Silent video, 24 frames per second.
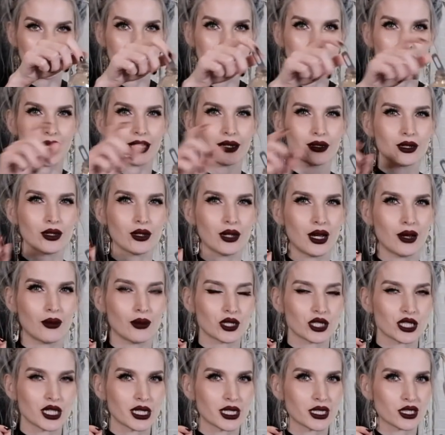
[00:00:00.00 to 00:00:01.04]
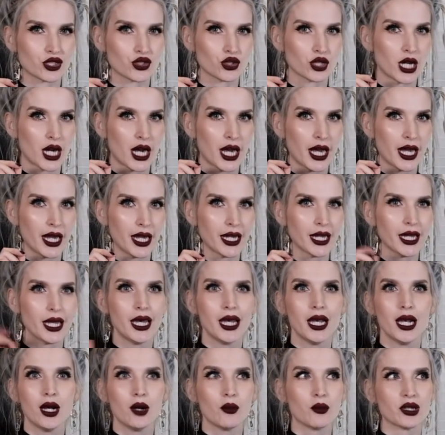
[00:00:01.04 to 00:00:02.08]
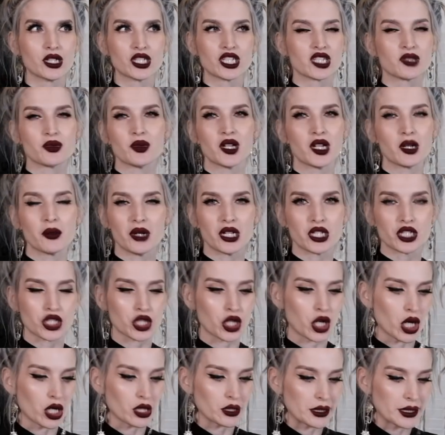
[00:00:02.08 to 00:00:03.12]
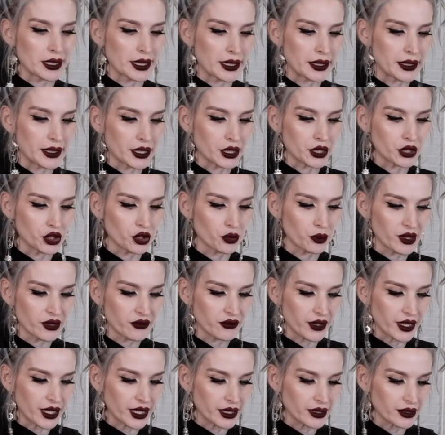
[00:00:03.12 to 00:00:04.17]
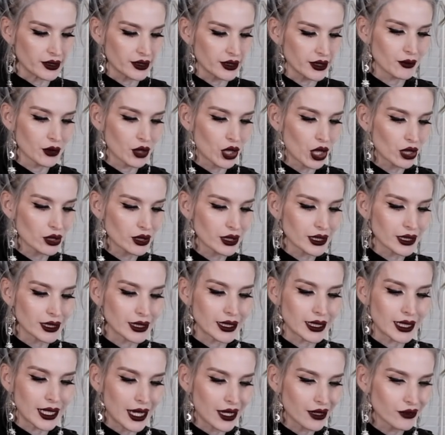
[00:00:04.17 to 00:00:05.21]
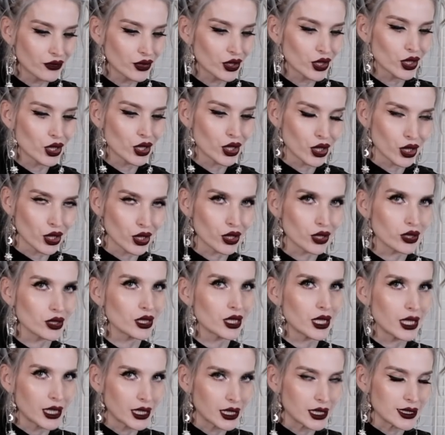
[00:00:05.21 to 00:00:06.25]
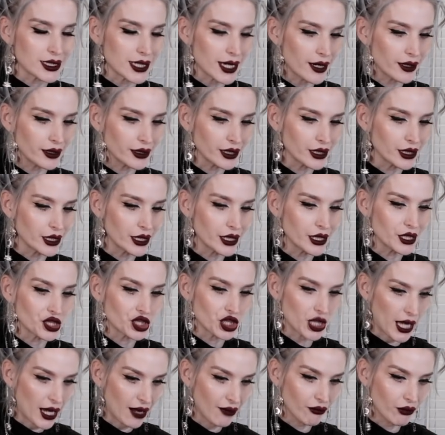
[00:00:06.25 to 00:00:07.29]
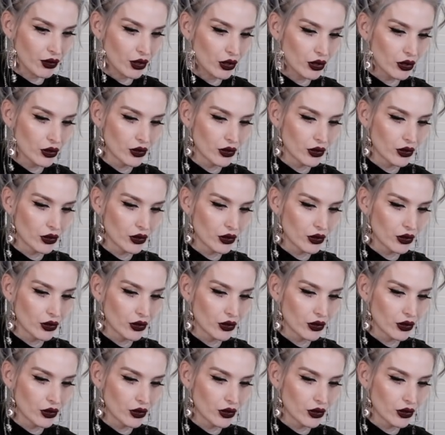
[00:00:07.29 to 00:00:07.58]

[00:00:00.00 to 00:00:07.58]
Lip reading: I don't know how much that is dry, but just put a bunch of garlic in there and you'll be fine. Garlic never hurt an Italian dish, ever.